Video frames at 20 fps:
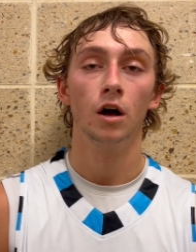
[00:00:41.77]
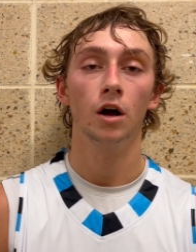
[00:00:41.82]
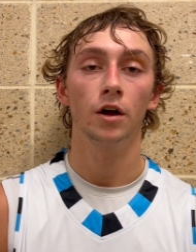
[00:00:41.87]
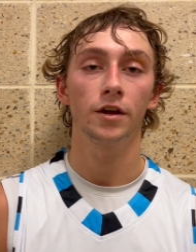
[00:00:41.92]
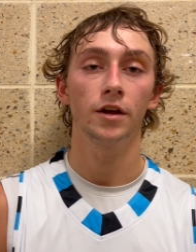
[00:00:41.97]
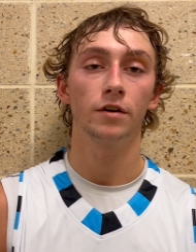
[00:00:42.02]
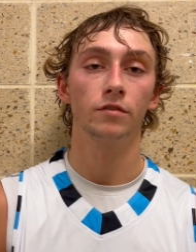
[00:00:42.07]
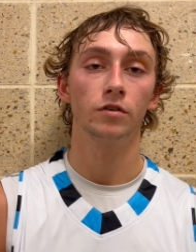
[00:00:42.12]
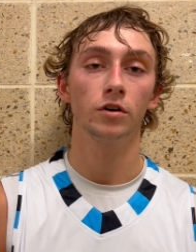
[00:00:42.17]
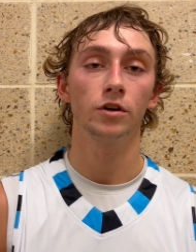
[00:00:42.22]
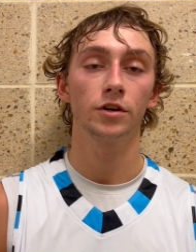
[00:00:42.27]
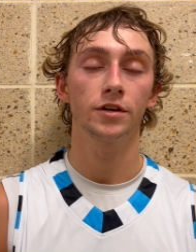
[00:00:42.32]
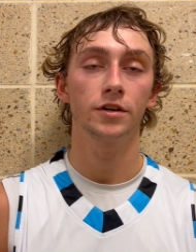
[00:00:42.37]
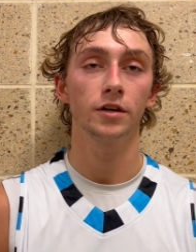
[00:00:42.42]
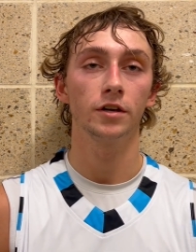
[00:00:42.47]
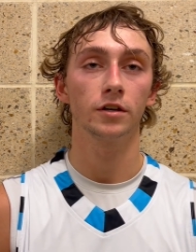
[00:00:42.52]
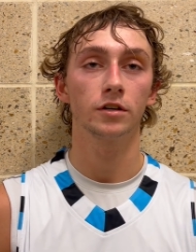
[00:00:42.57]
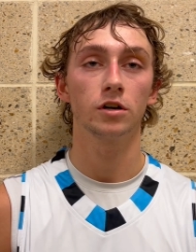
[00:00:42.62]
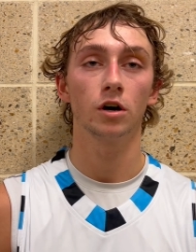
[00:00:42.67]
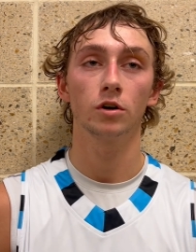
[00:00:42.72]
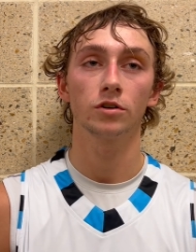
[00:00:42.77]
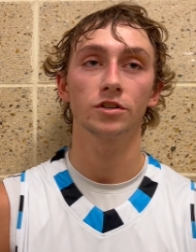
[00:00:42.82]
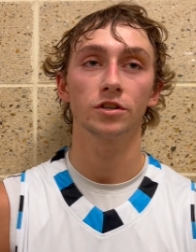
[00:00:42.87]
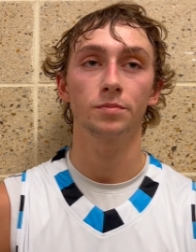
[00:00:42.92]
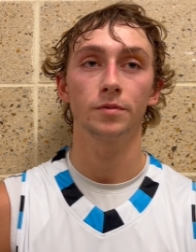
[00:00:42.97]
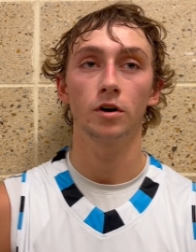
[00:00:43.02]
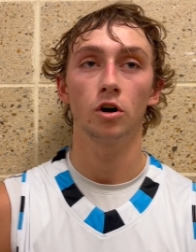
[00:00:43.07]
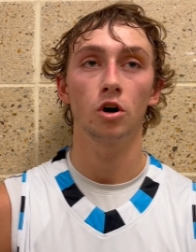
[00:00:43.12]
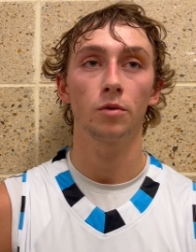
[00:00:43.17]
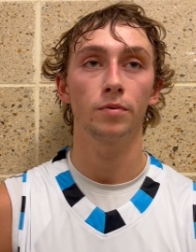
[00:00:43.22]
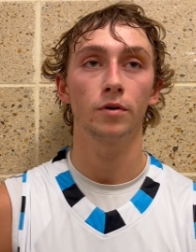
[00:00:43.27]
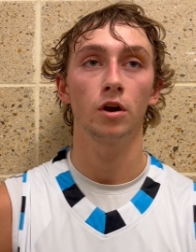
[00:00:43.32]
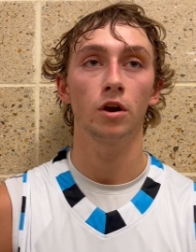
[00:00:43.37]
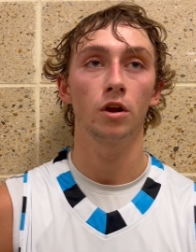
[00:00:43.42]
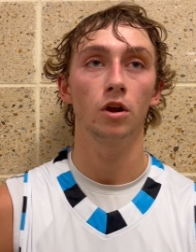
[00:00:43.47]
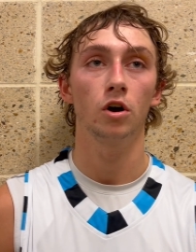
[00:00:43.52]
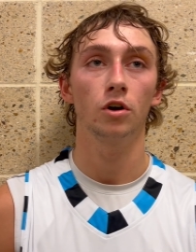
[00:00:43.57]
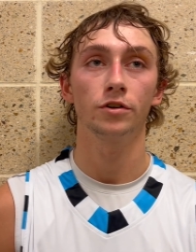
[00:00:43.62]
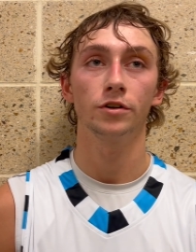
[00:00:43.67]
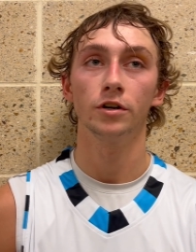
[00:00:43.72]
Oh, yeah, really key. Coach has been harping on
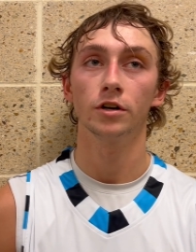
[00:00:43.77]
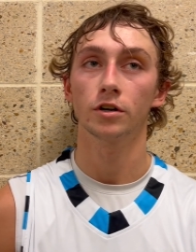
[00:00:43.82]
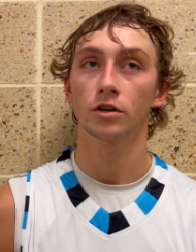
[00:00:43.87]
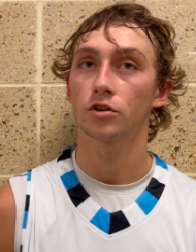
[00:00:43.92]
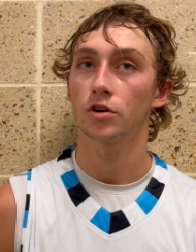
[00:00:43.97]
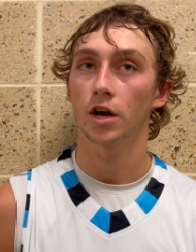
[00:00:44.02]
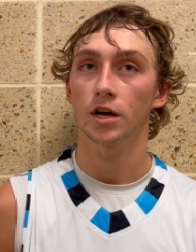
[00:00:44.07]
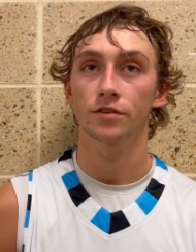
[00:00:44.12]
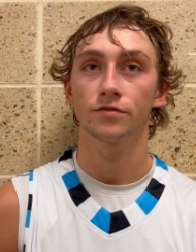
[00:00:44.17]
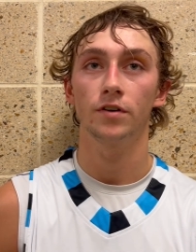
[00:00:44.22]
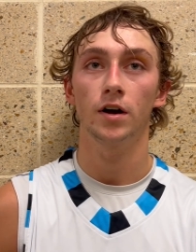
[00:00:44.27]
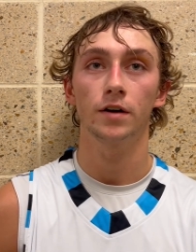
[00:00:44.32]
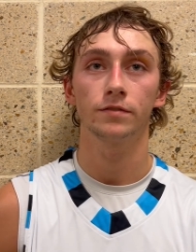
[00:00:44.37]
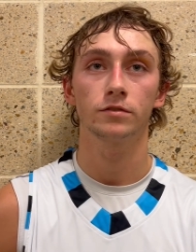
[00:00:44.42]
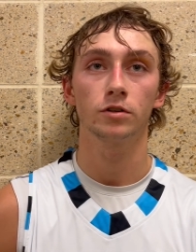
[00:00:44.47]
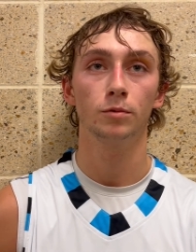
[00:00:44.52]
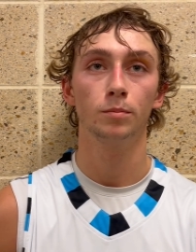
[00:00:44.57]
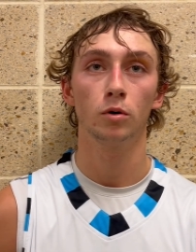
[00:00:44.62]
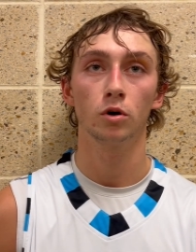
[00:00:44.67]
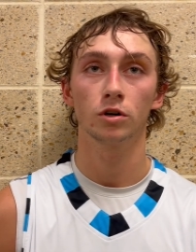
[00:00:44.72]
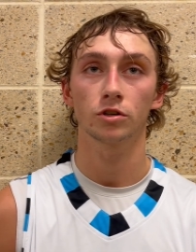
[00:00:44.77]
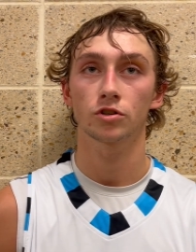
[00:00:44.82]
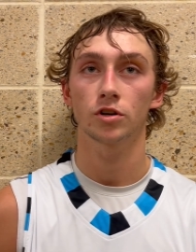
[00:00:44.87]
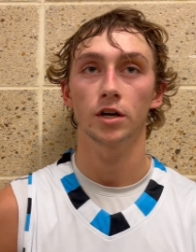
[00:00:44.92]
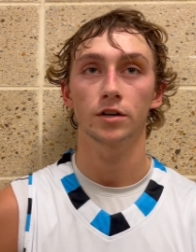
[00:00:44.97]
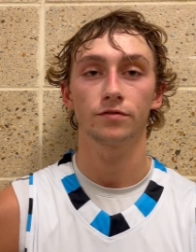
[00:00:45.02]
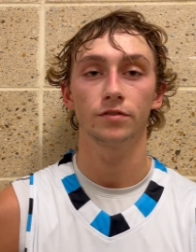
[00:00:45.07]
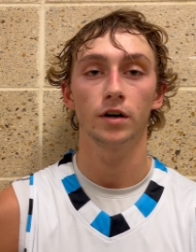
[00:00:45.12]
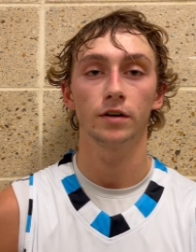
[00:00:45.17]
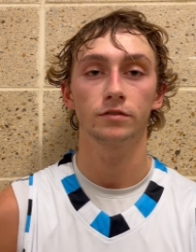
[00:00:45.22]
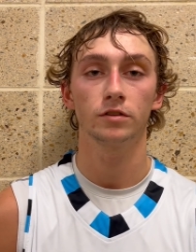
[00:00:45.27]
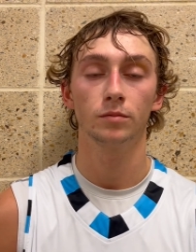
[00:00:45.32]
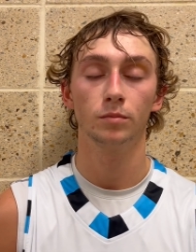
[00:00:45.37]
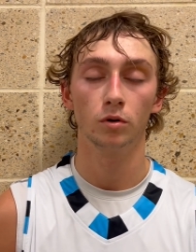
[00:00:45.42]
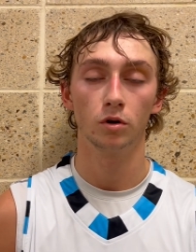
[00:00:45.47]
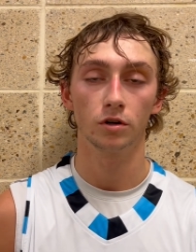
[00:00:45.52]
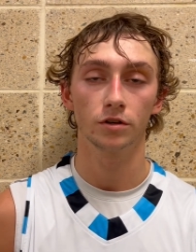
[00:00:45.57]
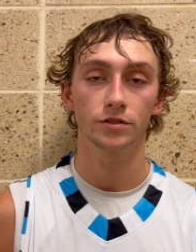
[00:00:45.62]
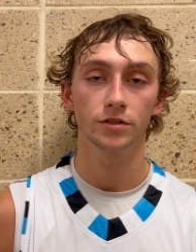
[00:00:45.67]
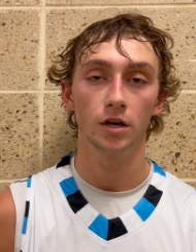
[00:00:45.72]
it all year crash five to the boards, crash five to the
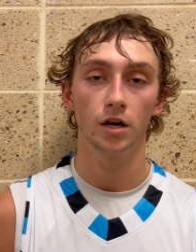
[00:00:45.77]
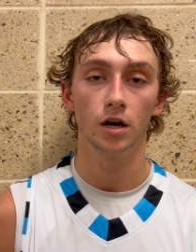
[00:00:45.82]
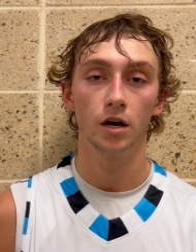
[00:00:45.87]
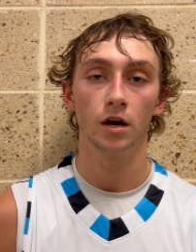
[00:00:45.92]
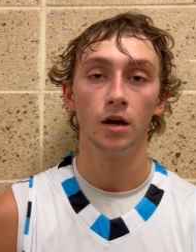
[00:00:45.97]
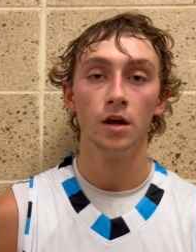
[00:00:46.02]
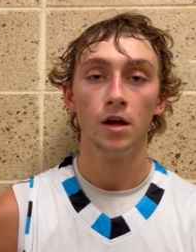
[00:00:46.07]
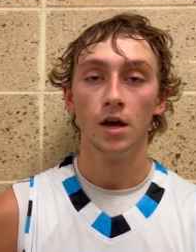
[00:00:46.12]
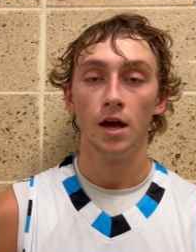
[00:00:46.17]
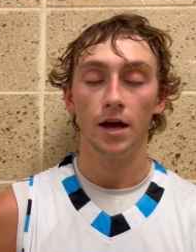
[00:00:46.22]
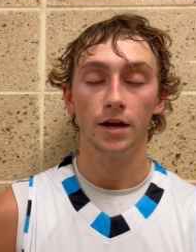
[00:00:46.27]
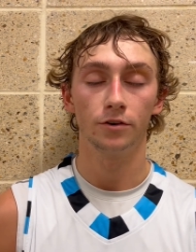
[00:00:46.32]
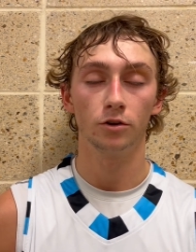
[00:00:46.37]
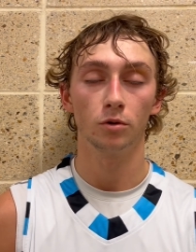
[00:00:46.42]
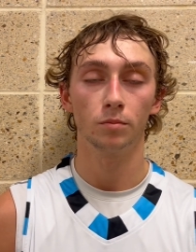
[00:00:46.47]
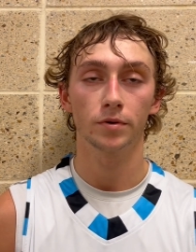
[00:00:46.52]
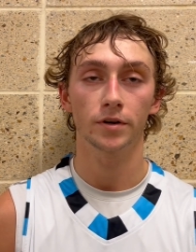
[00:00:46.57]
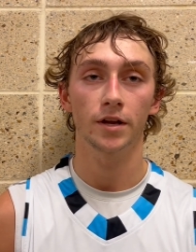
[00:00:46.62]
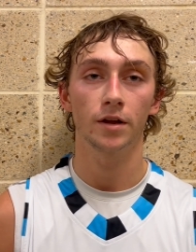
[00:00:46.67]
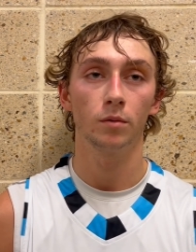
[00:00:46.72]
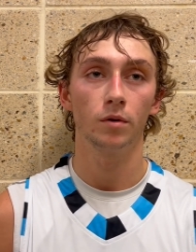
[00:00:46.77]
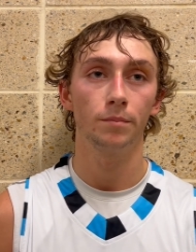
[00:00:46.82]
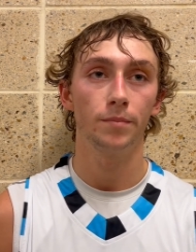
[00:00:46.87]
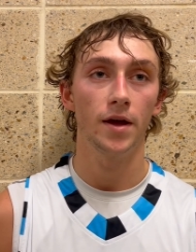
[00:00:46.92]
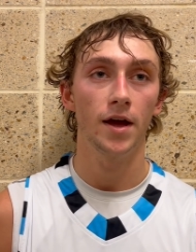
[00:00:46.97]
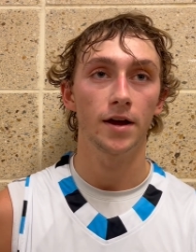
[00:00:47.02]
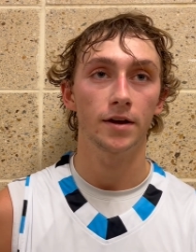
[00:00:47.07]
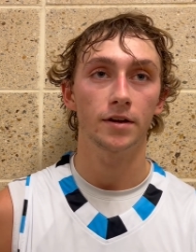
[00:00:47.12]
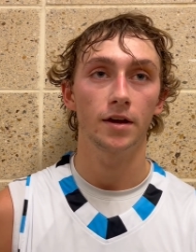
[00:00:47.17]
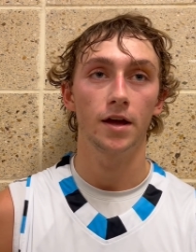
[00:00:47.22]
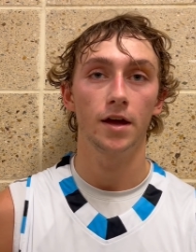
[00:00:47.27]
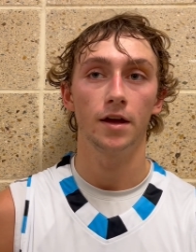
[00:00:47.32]
boards, uh, and don't bring anyone back.